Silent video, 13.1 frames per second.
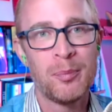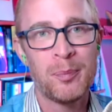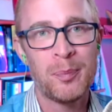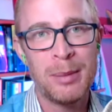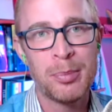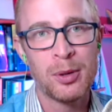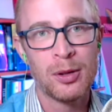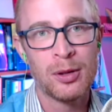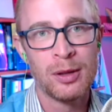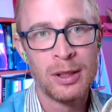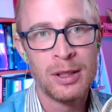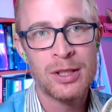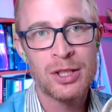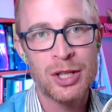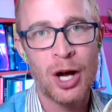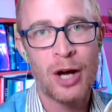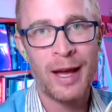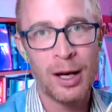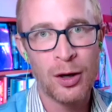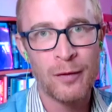people start
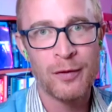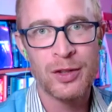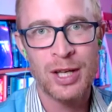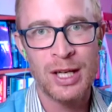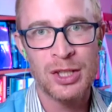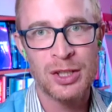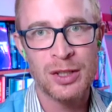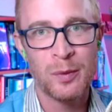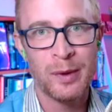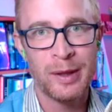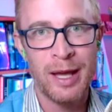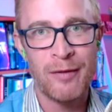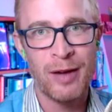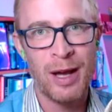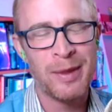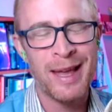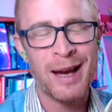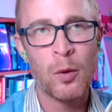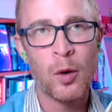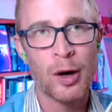that conversation with their vet
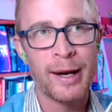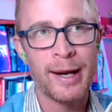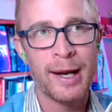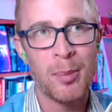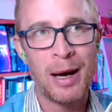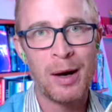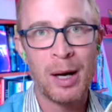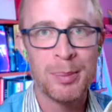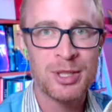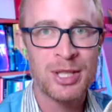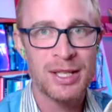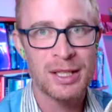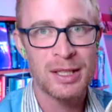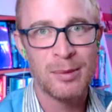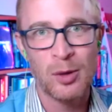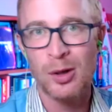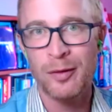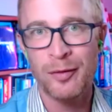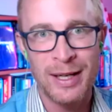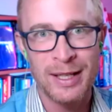without worrying about upsetting them or
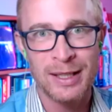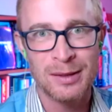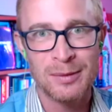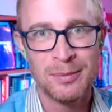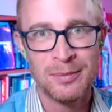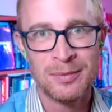offending them?